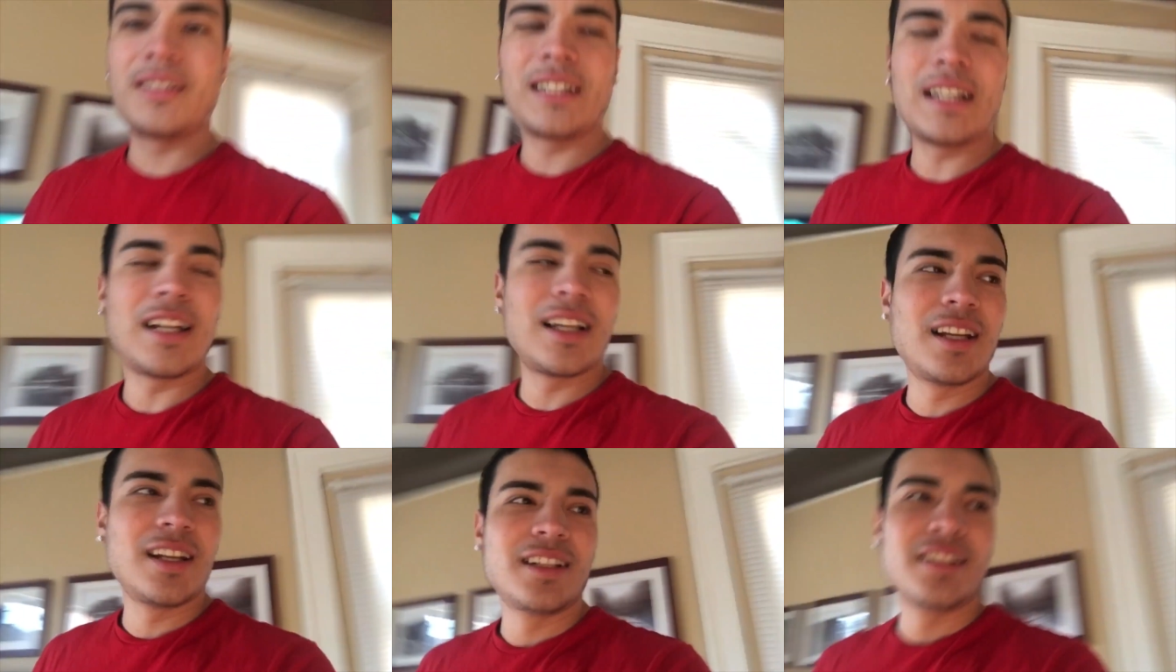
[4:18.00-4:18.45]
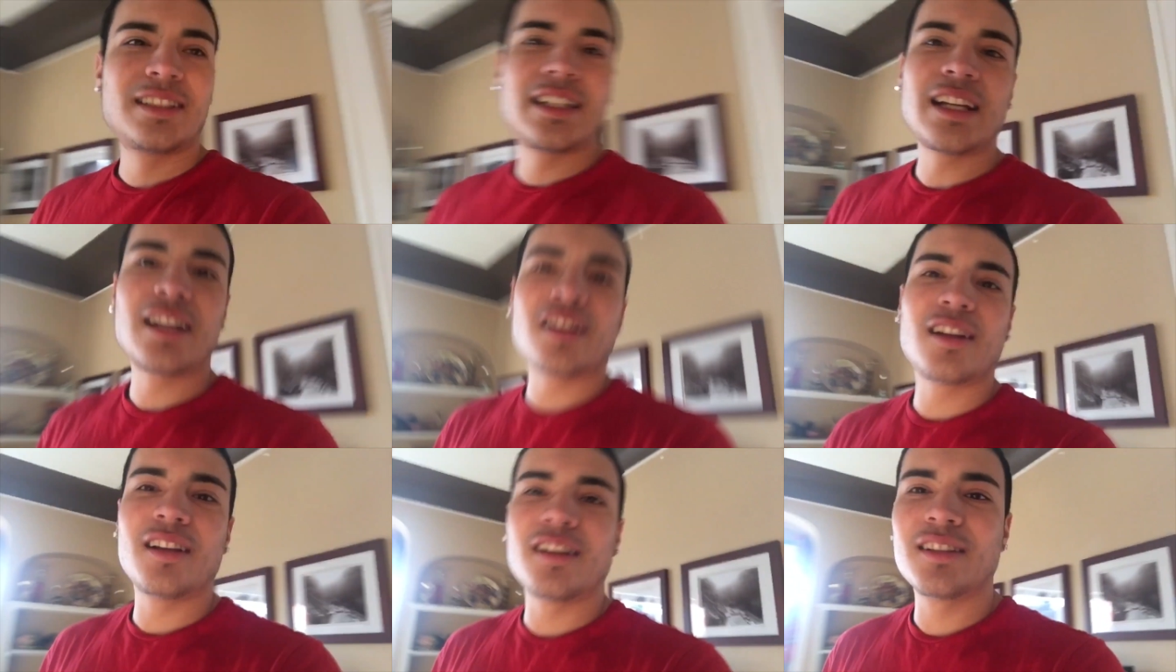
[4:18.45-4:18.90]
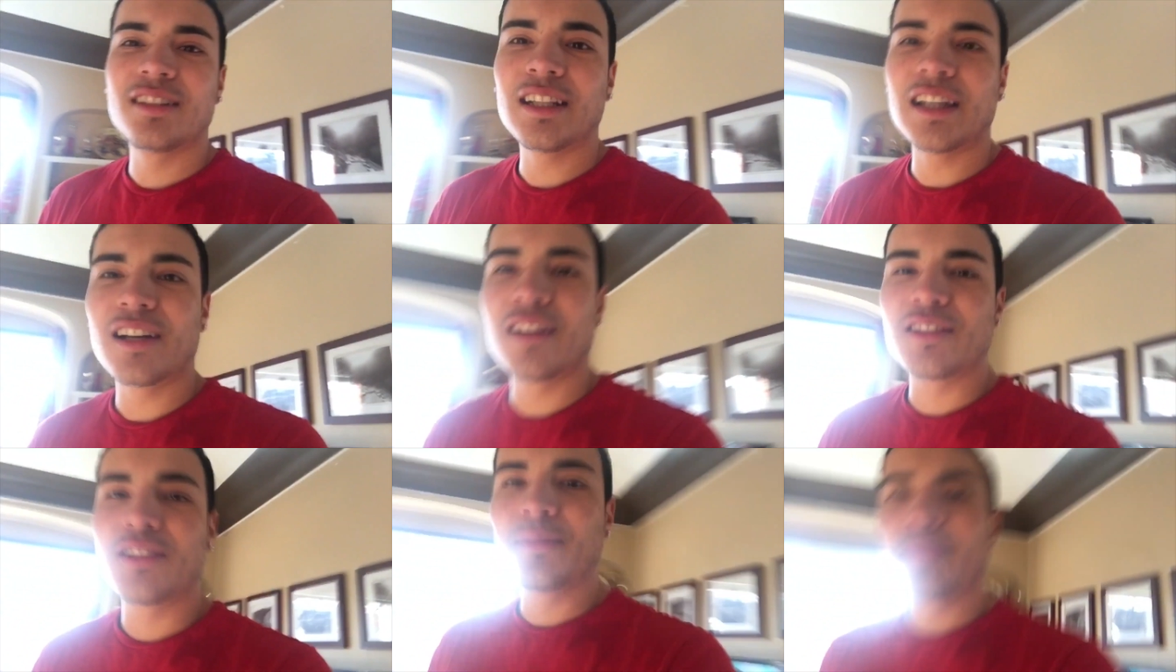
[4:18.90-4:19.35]
shout, shout out
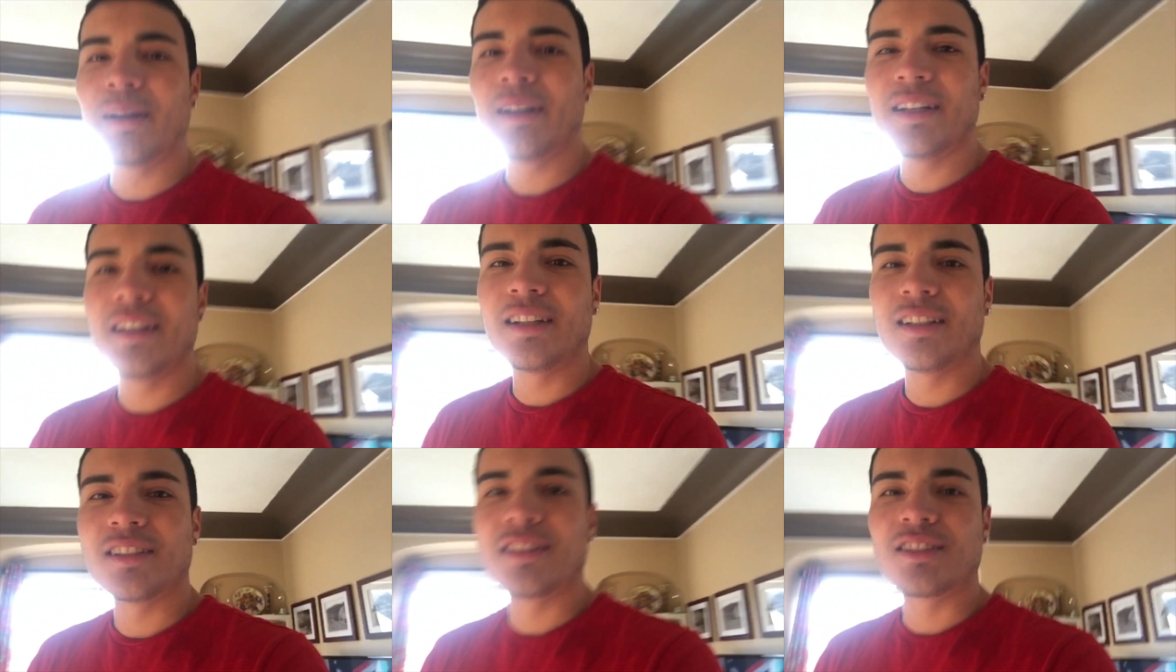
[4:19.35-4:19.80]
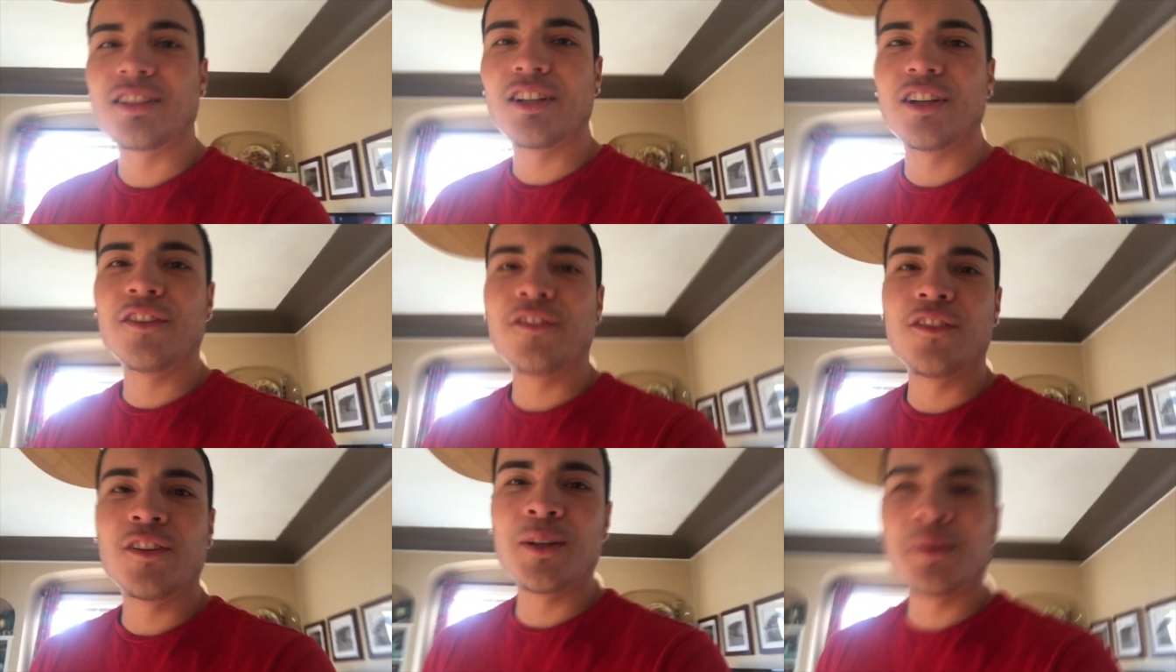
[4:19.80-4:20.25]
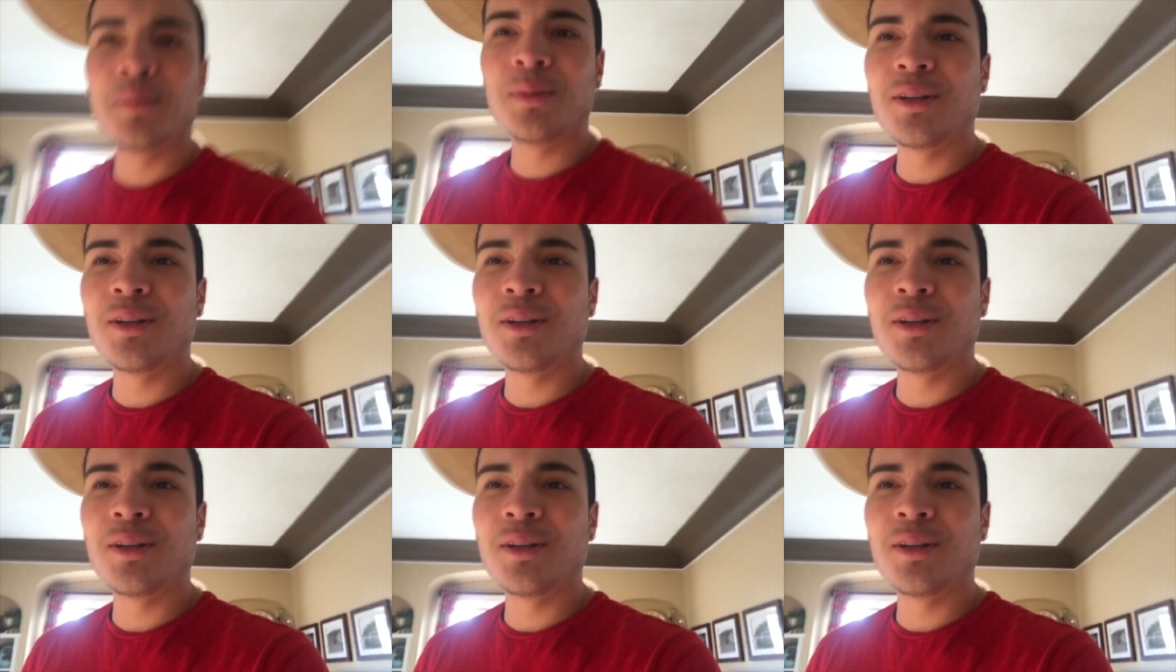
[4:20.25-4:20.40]
shout out to my nigga Stirfer,